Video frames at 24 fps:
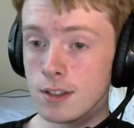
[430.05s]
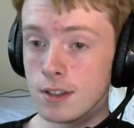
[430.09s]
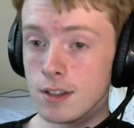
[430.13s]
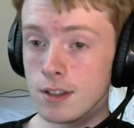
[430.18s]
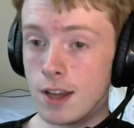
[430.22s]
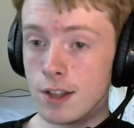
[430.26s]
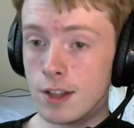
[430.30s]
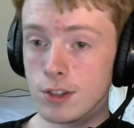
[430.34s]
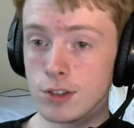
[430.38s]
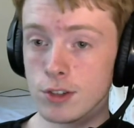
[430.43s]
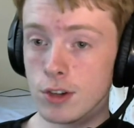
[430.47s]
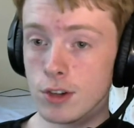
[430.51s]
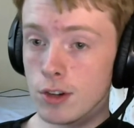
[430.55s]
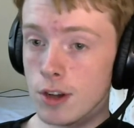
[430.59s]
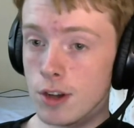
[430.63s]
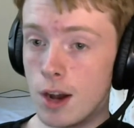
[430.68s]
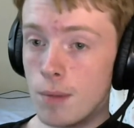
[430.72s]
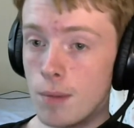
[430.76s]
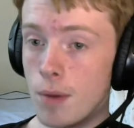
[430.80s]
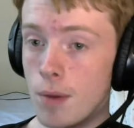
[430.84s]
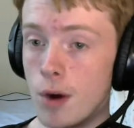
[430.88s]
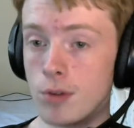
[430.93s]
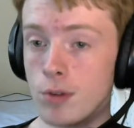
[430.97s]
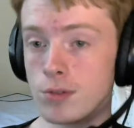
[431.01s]
And CeRq got
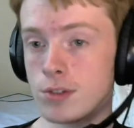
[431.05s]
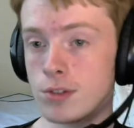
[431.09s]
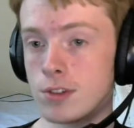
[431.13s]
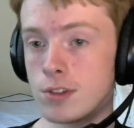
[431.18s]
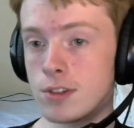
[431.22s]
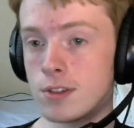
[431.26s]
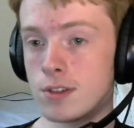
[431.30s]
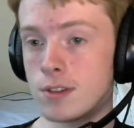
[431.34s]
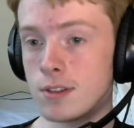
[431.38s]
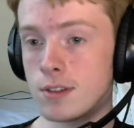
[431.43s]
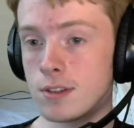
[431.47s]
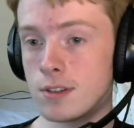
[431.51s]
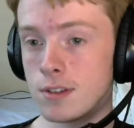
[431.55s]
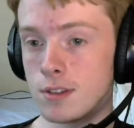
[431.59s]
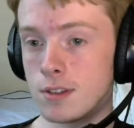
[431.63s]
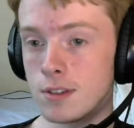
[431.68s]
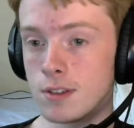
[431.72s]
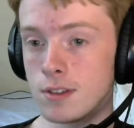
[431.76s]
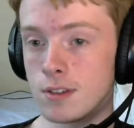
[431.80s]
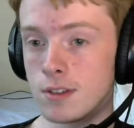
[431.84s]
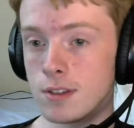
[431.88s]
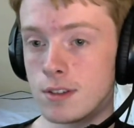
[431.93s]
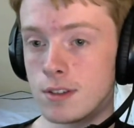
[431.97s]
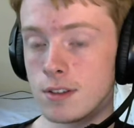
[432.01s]
poached.
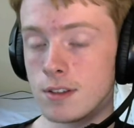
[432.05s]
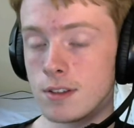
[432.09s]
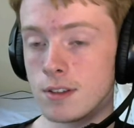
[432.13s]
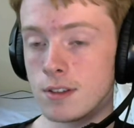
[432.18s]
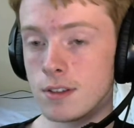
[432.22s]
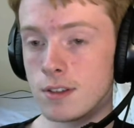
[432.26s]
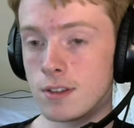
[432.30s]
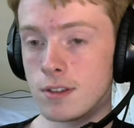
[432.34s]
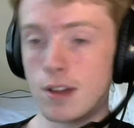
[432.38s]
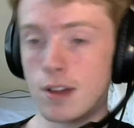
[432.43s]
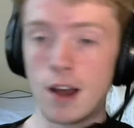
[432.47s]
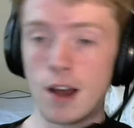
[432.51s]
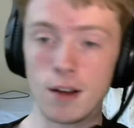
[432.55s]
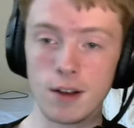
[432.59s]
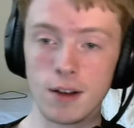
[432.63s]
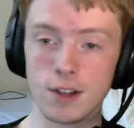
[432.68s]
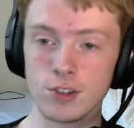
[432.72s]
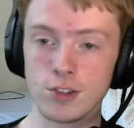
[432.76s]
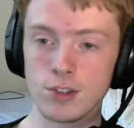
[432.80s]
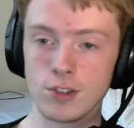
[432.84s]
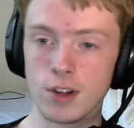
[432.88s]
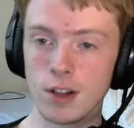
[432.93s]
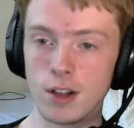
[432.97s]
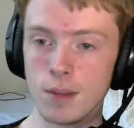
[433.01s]
Not
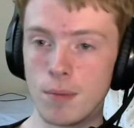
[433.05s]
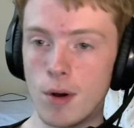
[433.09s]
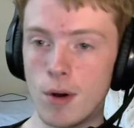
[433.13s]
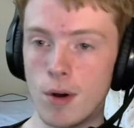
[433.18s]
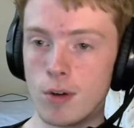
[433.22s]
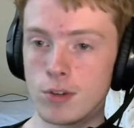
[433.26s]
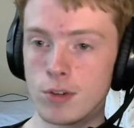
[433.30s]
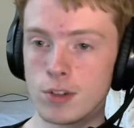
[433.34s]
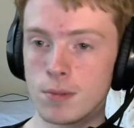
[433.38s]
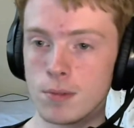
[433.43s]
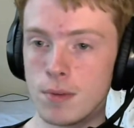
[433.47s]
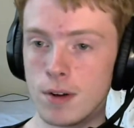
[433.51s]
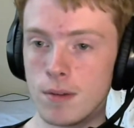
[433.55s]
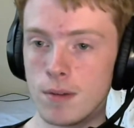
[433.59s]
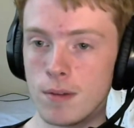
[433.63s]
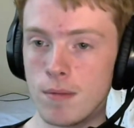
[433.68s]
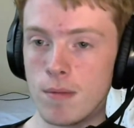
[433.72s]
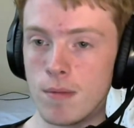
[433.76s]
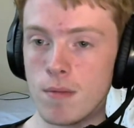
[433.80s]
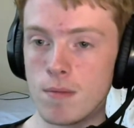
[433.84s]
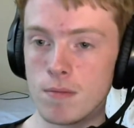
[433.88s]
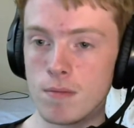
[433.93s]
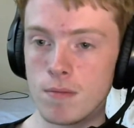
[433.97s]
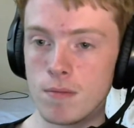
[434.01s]
necessarily poached, but
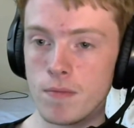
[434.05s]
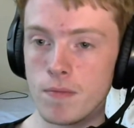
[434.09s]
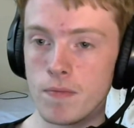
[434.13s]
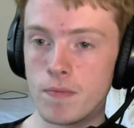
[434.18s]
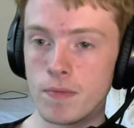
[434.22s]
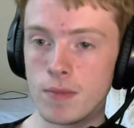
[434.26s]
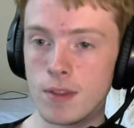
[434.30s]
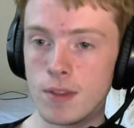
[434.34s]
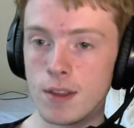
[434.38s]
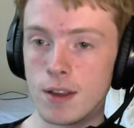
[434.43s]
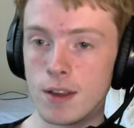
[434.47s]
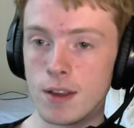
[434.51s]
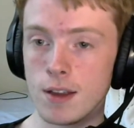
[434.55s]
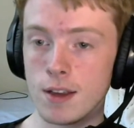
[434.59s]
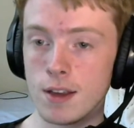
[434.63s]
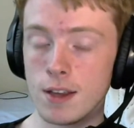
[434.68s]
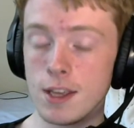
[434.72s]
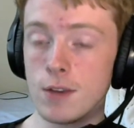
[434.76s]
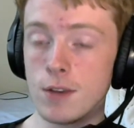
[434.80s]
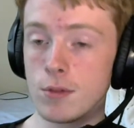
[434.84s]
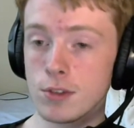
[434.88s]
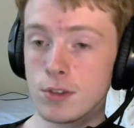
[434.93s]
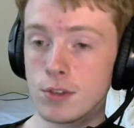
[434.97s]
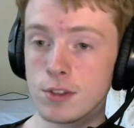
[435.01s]
he
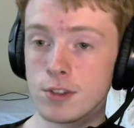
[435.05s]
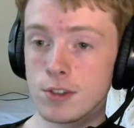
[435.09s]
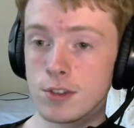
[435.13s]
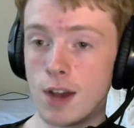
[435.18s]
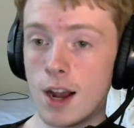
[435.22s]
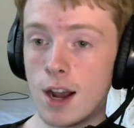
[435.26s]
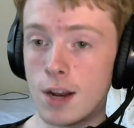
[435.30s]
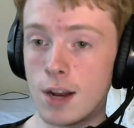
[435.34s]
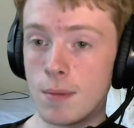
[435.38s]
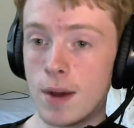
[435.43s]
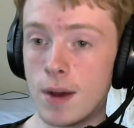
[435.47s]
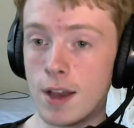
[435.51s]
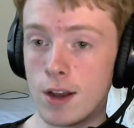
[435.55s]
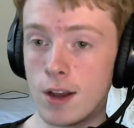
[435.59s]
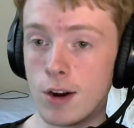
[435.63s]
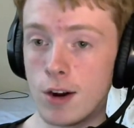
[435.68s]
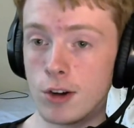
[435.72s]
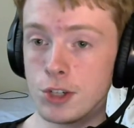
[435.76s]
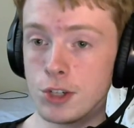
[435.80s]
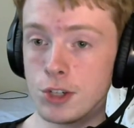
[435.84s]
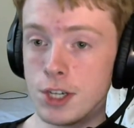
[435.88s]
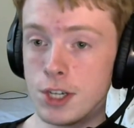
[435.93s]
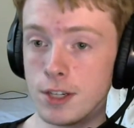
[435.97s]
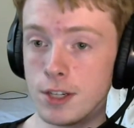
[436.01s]
was signed by
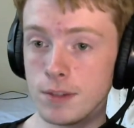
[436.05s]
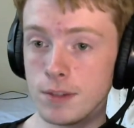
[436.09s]
NRG.